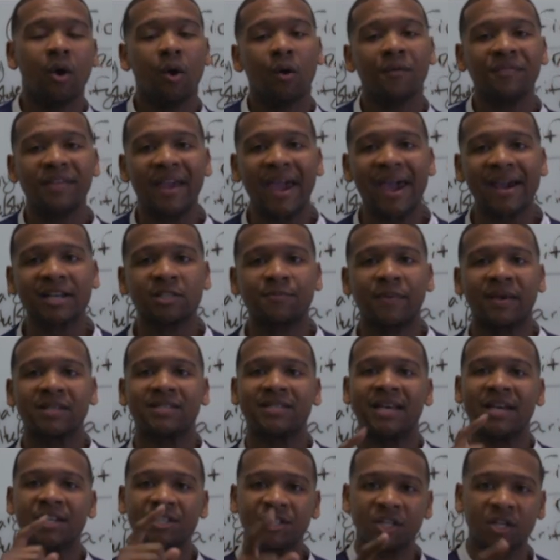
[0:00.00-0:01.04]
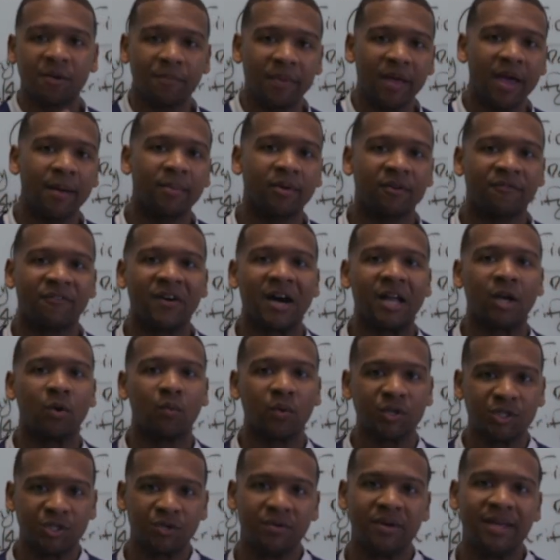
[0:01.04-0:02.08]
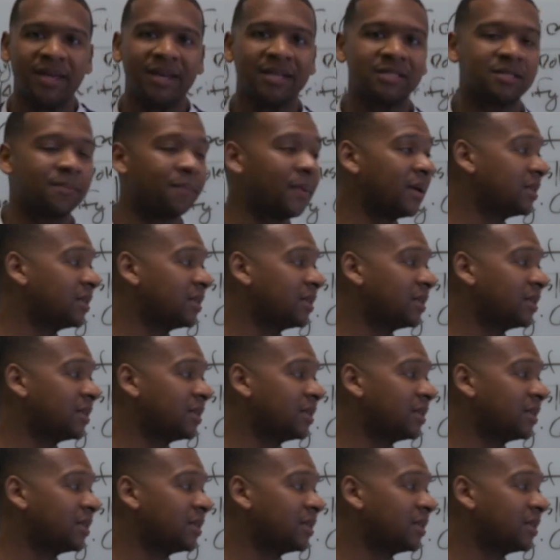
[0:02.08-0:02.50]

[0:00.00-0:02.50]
or the expectation to be able to follow what you need as a